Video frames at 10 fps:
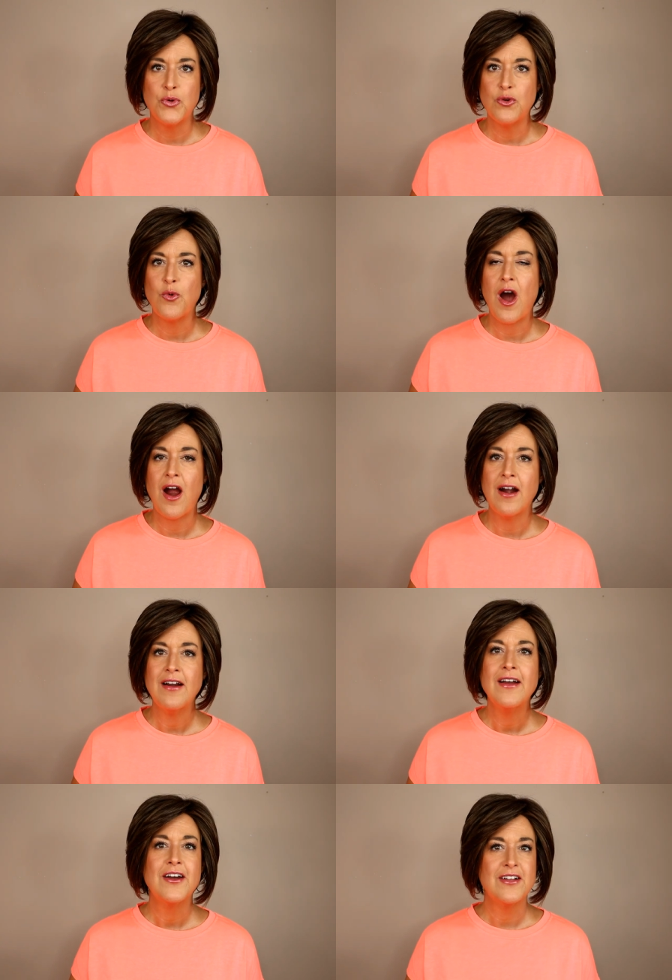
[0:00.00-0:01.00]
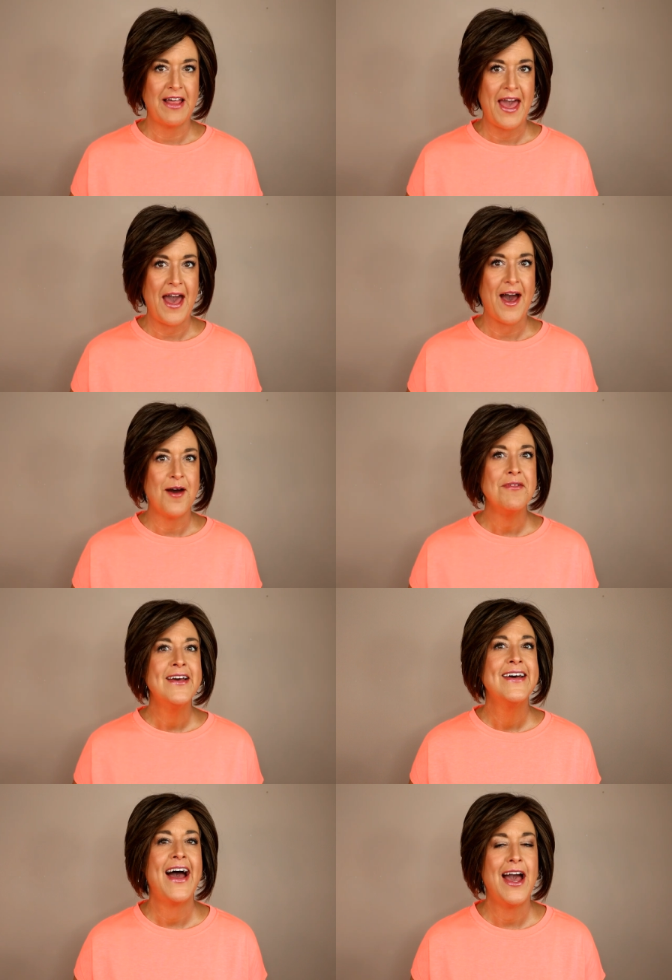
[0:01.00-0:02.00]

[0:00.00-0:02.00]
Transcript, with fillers: Boudoir Glam